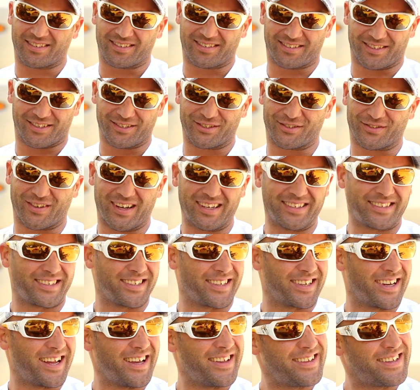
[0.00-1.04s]
cross country
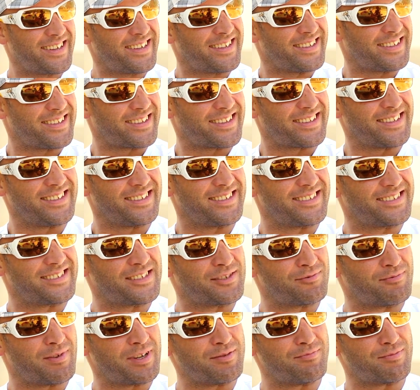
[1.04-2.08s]
glider, I think
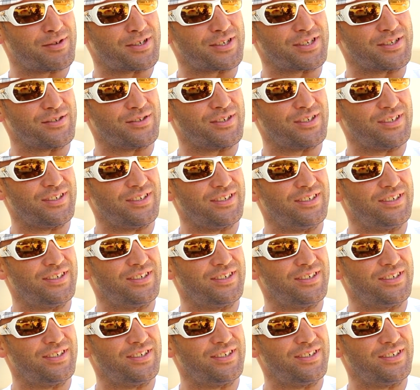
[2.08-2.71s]
it's very possible.